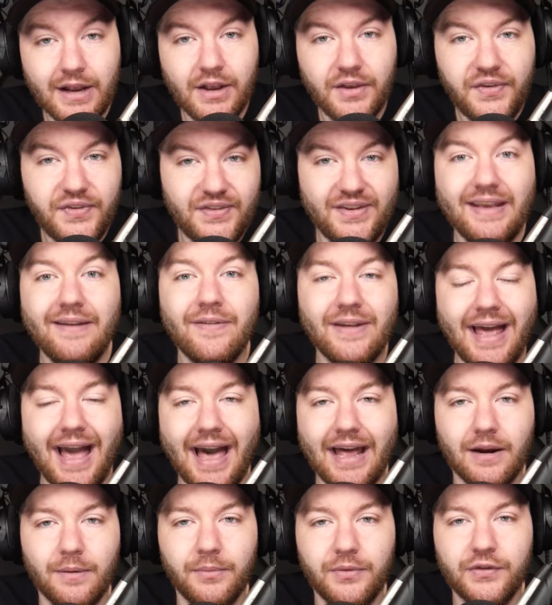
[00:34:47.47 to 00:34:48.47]
Steven
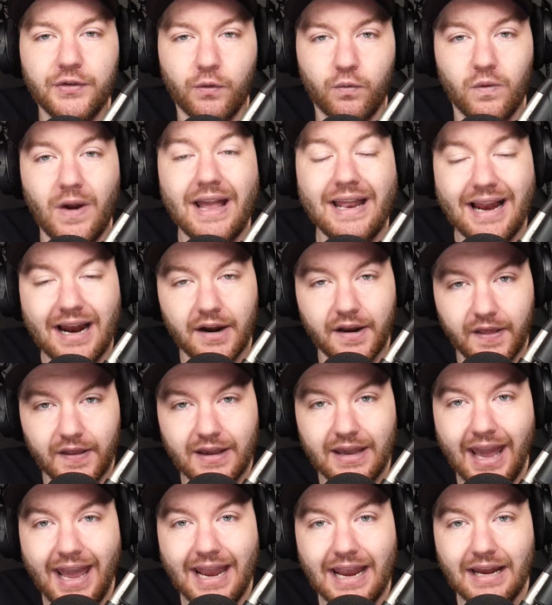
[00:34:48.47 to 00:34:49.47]
Adams right out of the
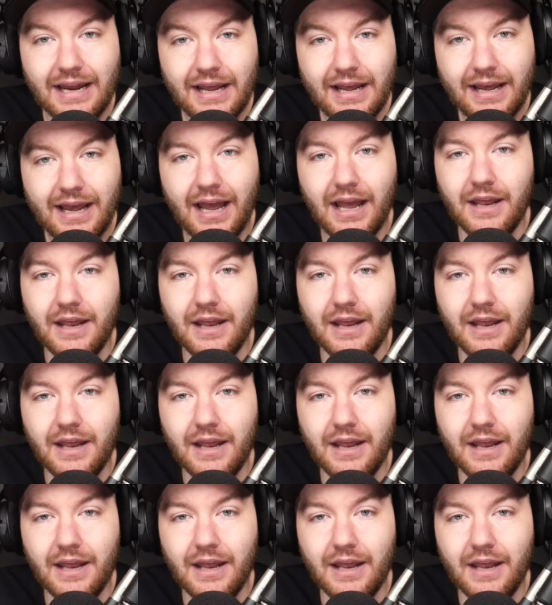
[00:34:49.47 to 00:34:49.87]
gate.